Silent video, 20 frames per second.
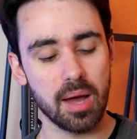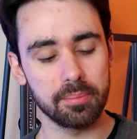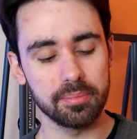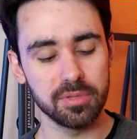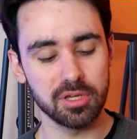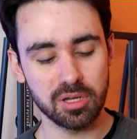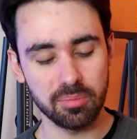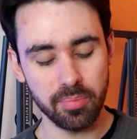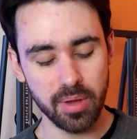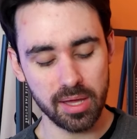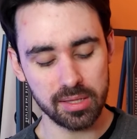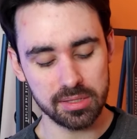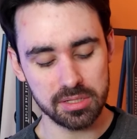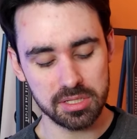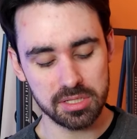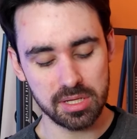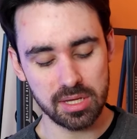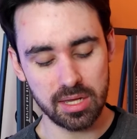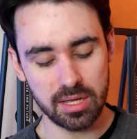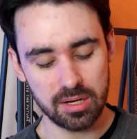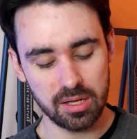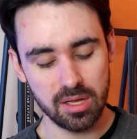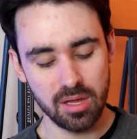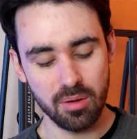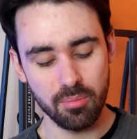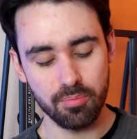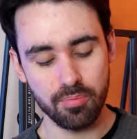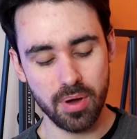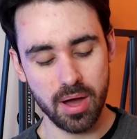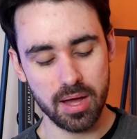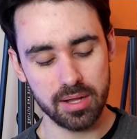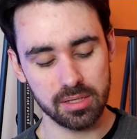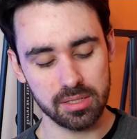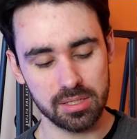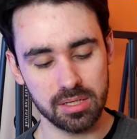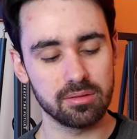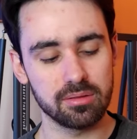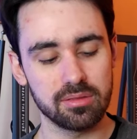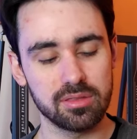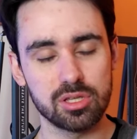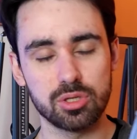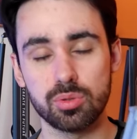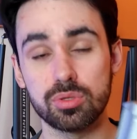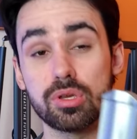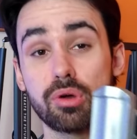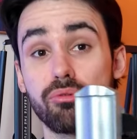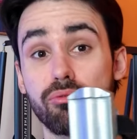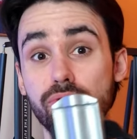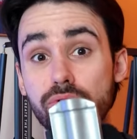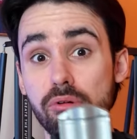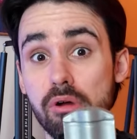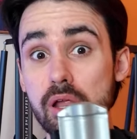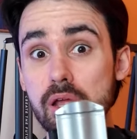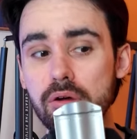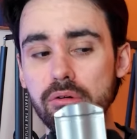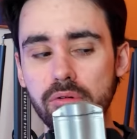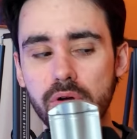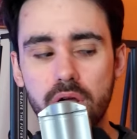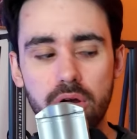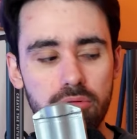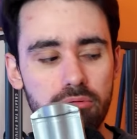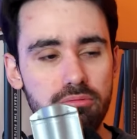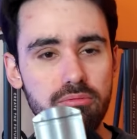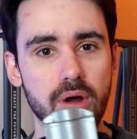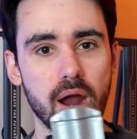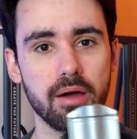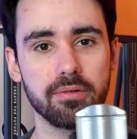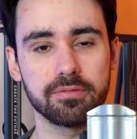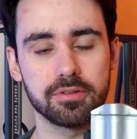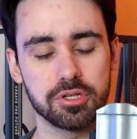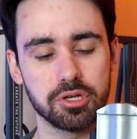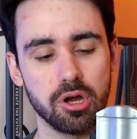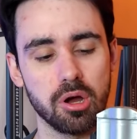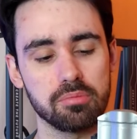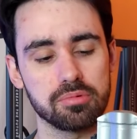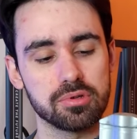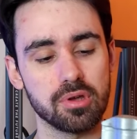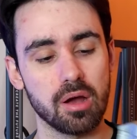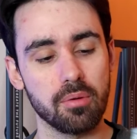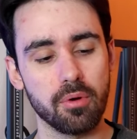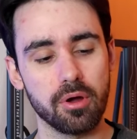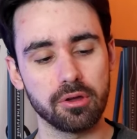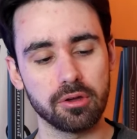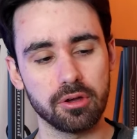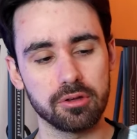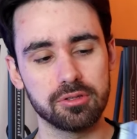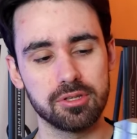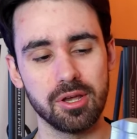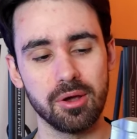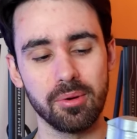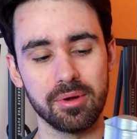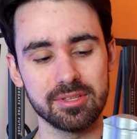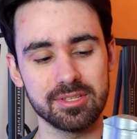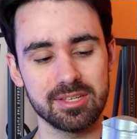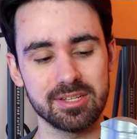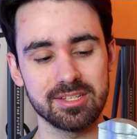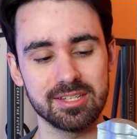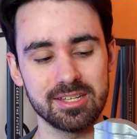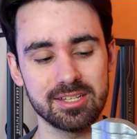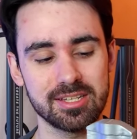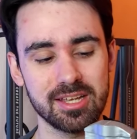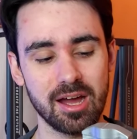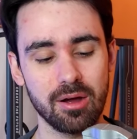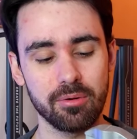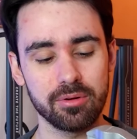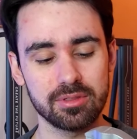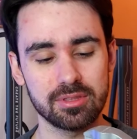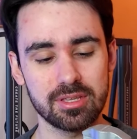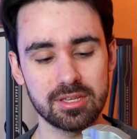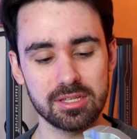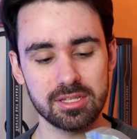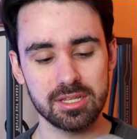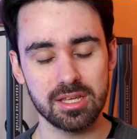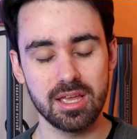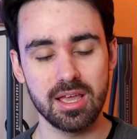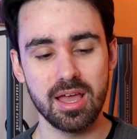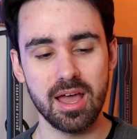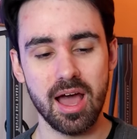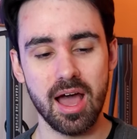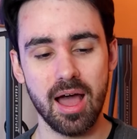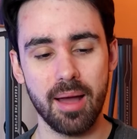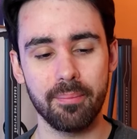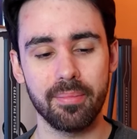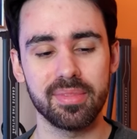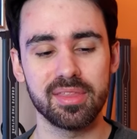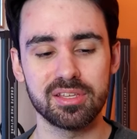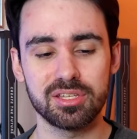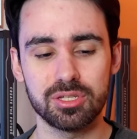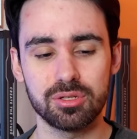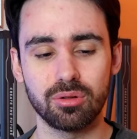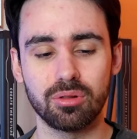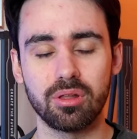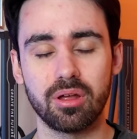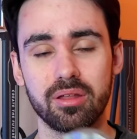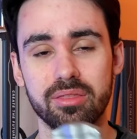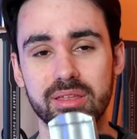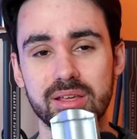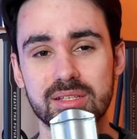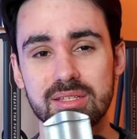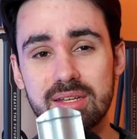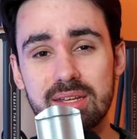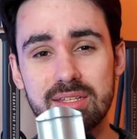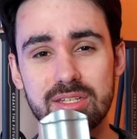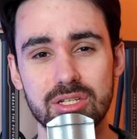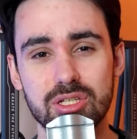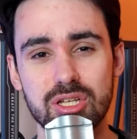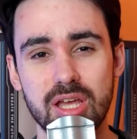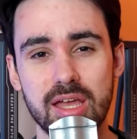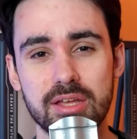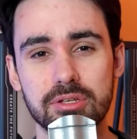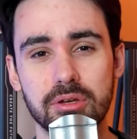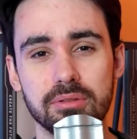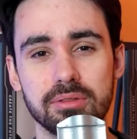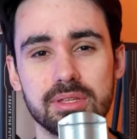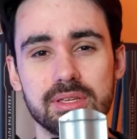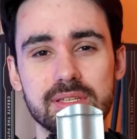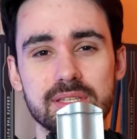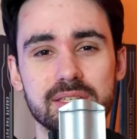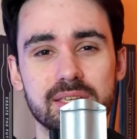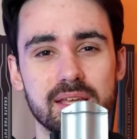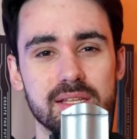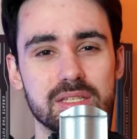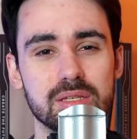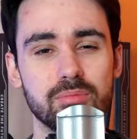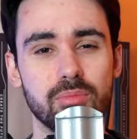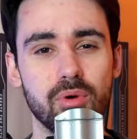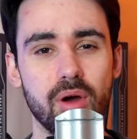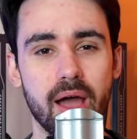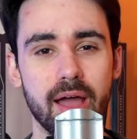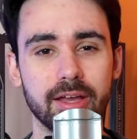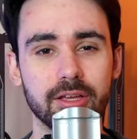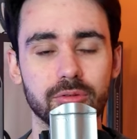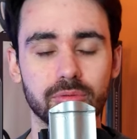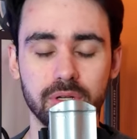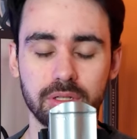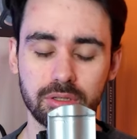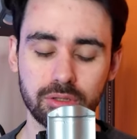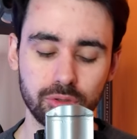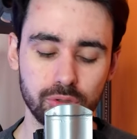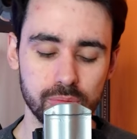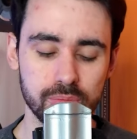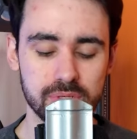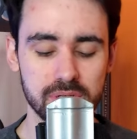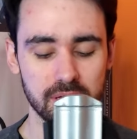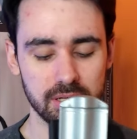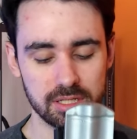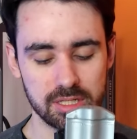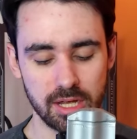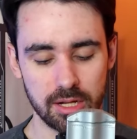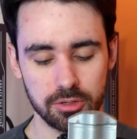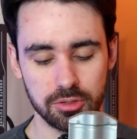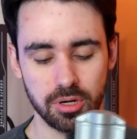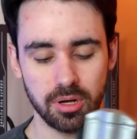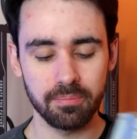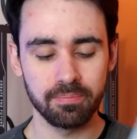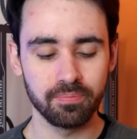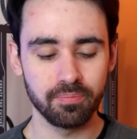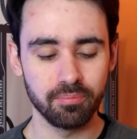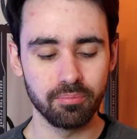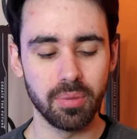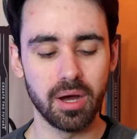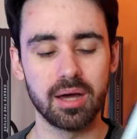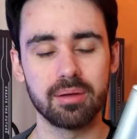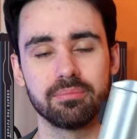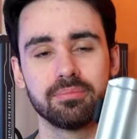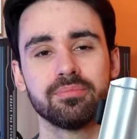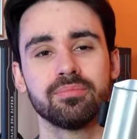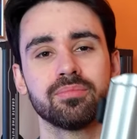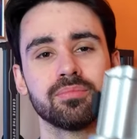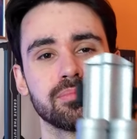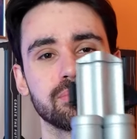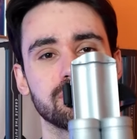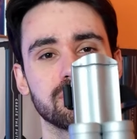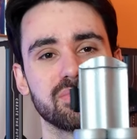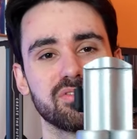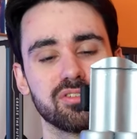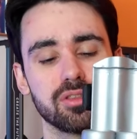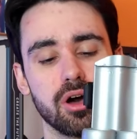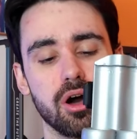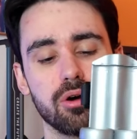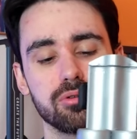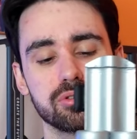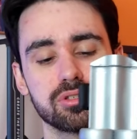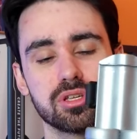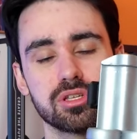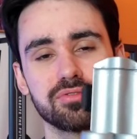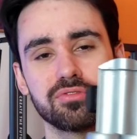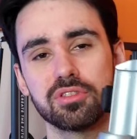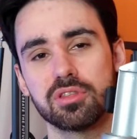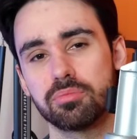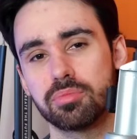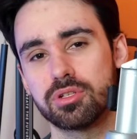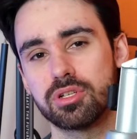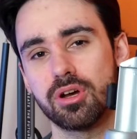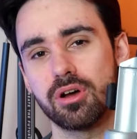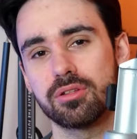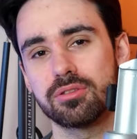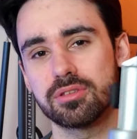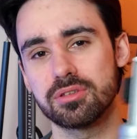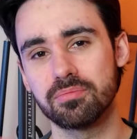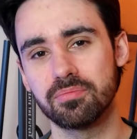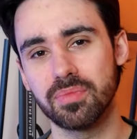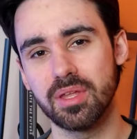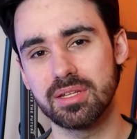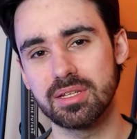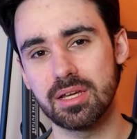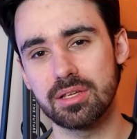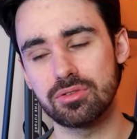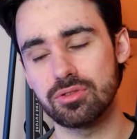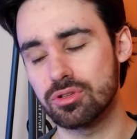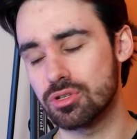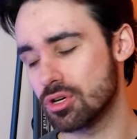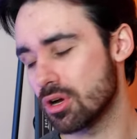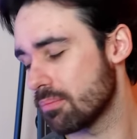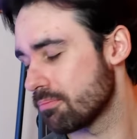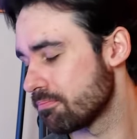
You can barely see it, but this was a real rough job, so I won't go too into detail with this. There's still a lot of things I need to change on this, get some more accurate loops, etc. But for the holsters, for the batons, it does the job.